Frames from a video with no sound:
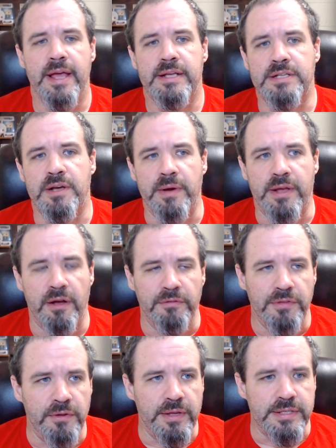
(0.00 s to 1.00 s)
So we go
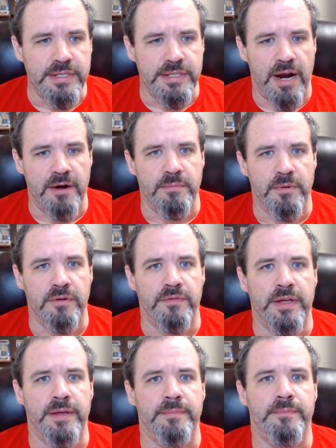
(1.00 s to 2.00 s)
through this entire
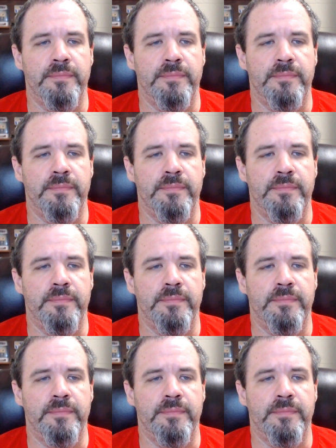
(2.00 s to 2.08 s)
movie,